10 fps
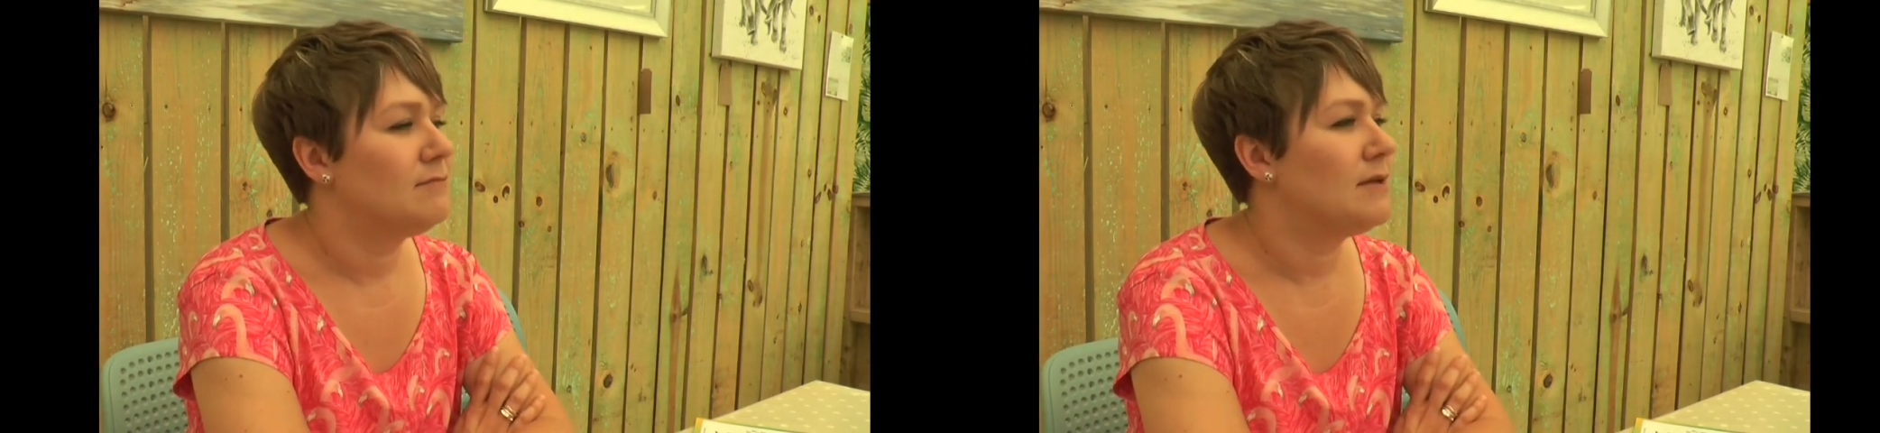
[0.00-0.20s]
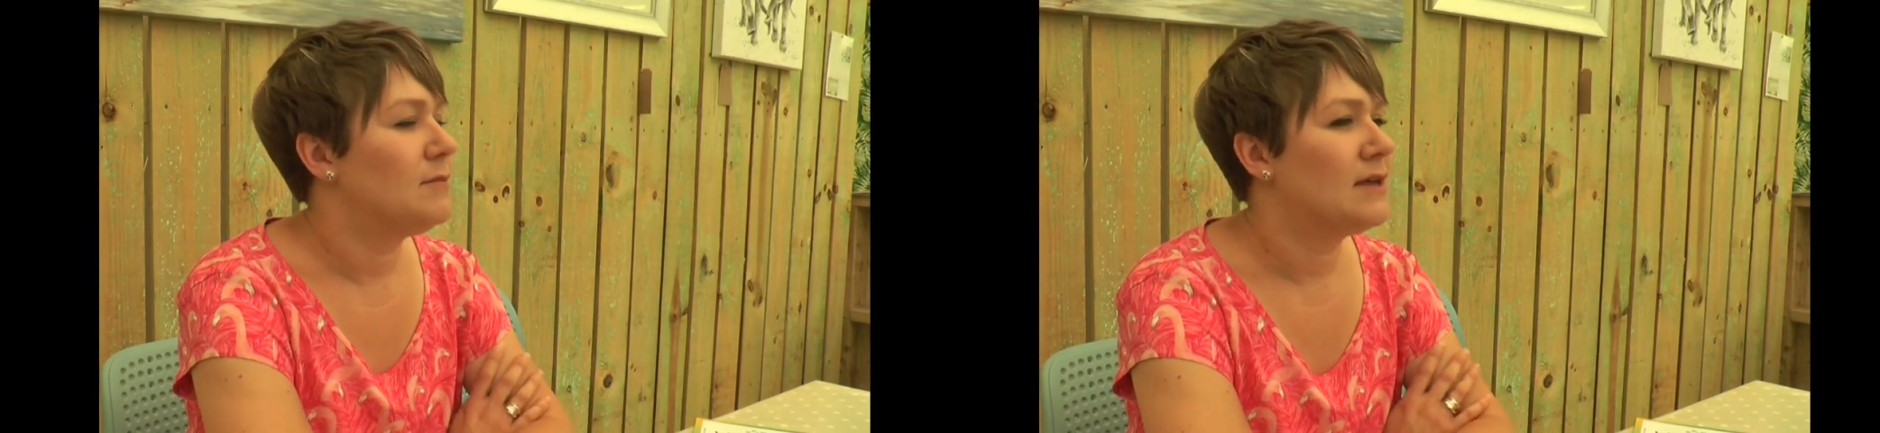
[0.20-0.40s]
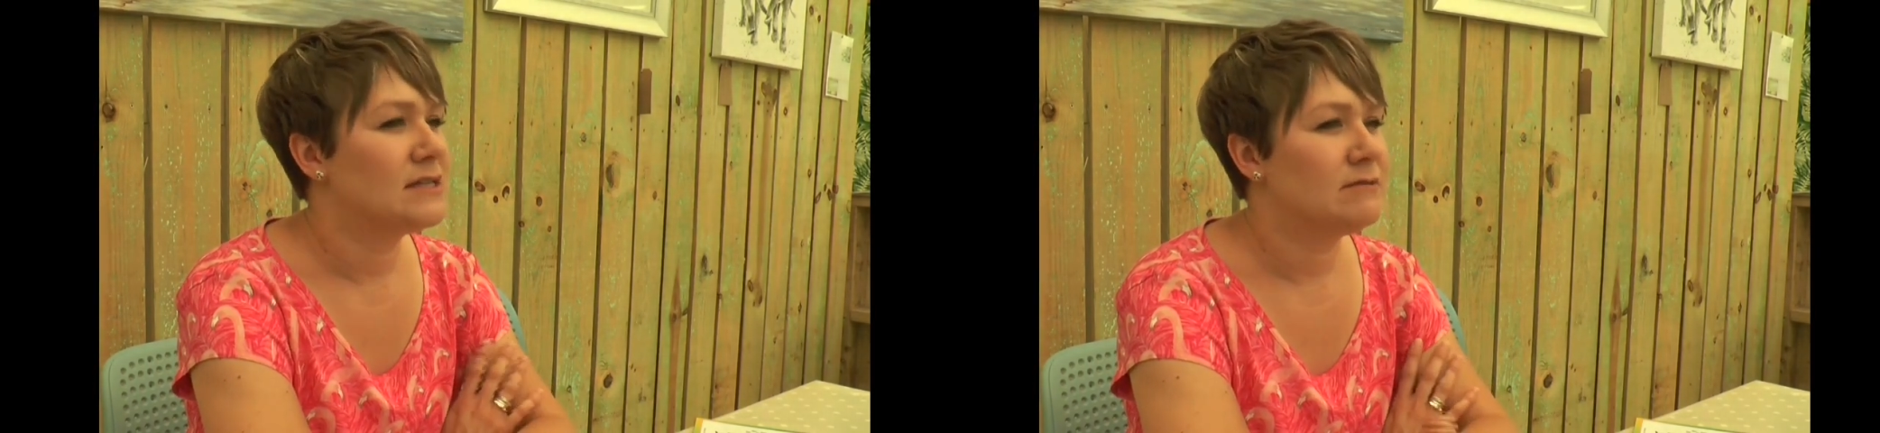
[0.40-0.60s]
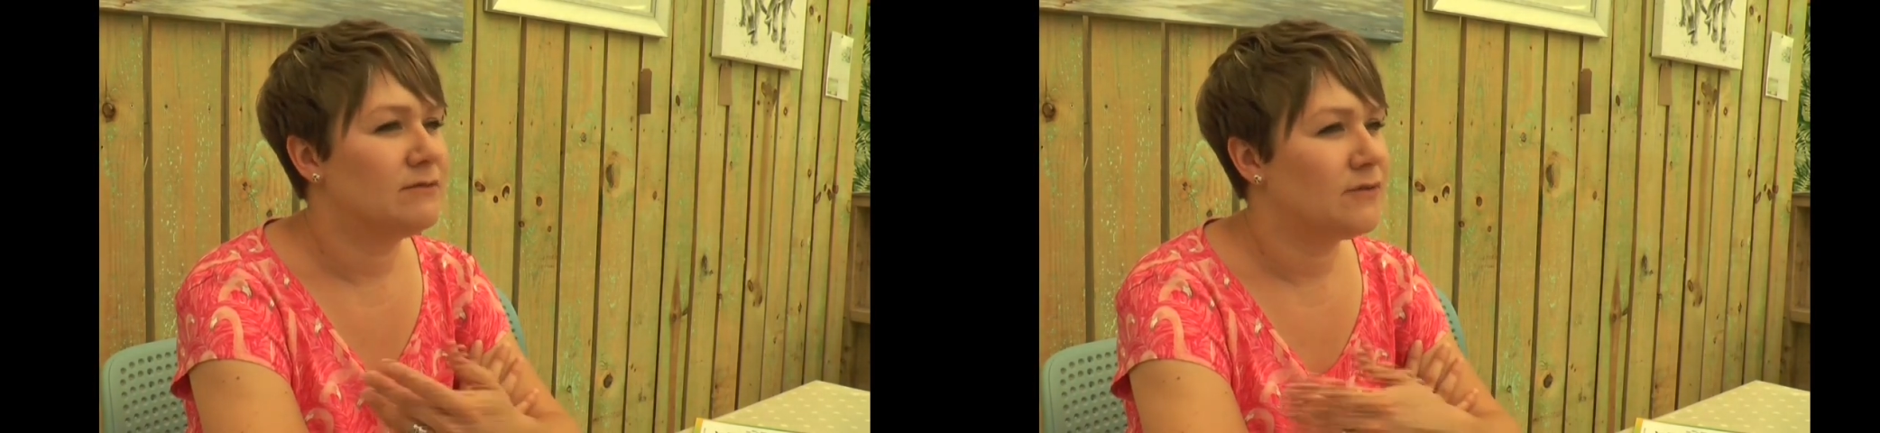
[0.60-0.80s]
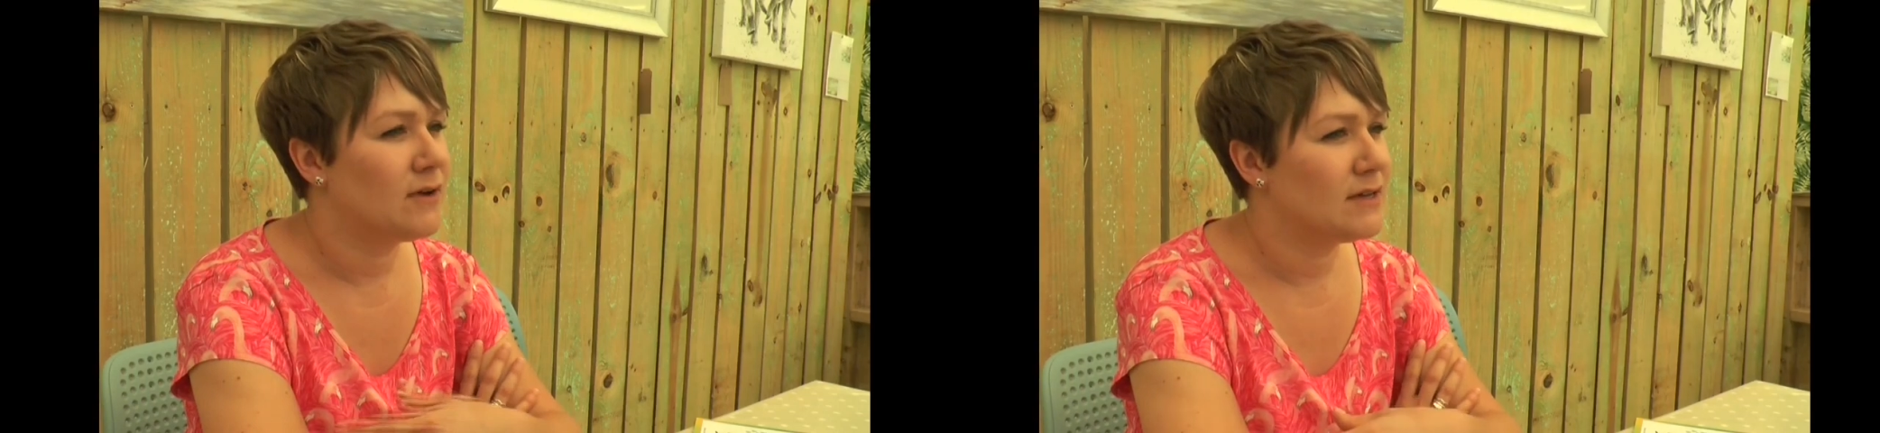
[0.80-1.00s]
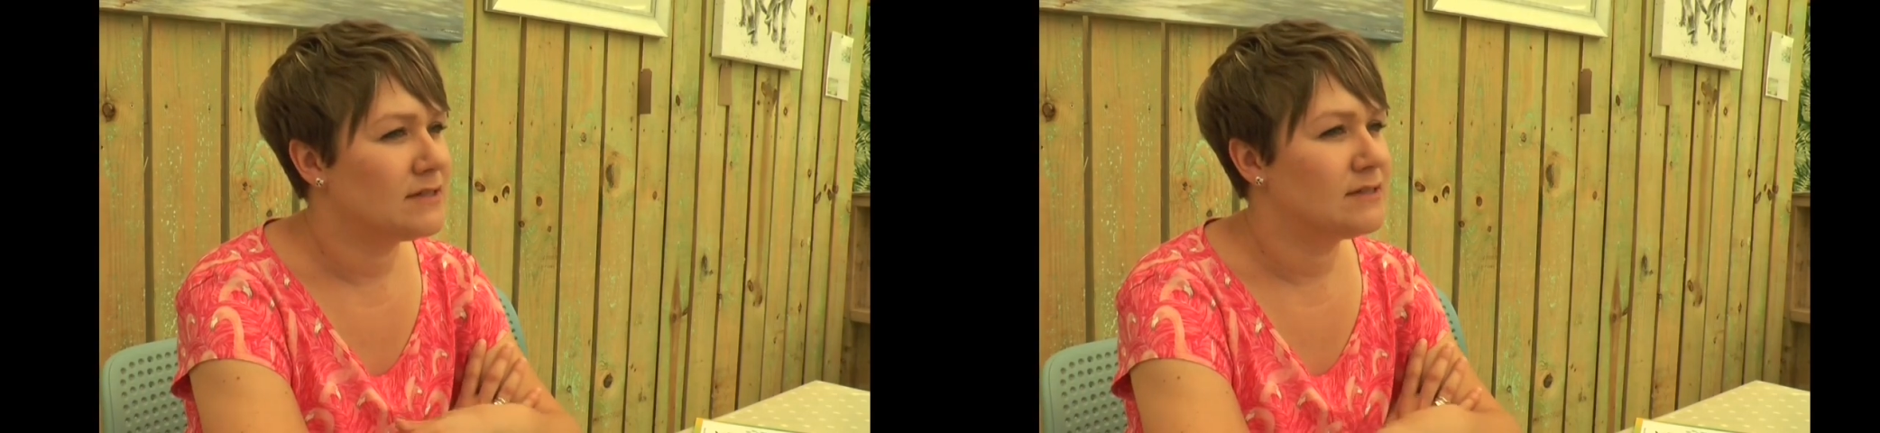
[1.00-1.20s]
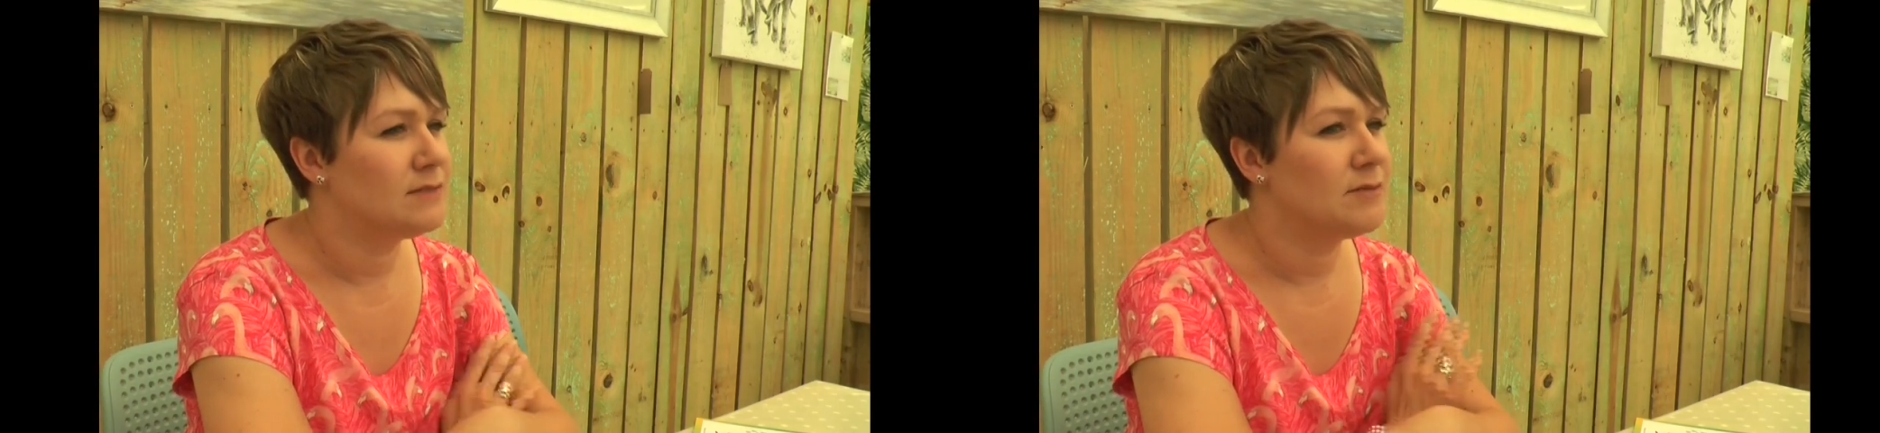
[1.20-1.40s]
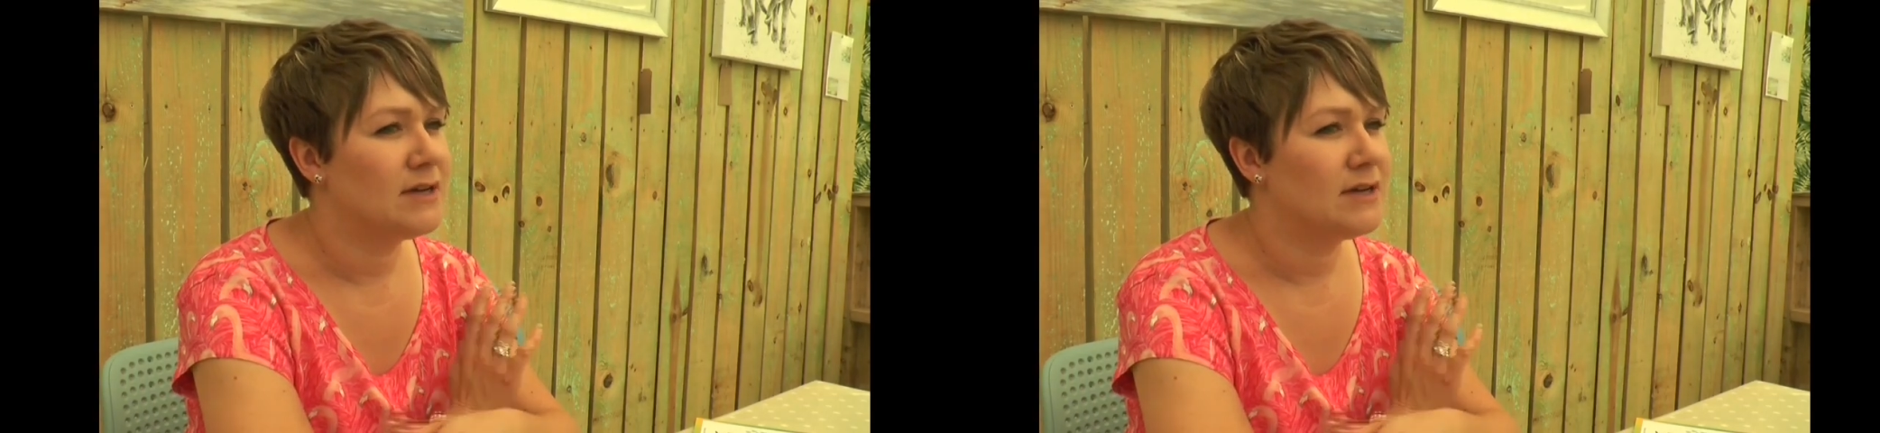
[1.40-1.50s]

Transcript: maybe get some advice, some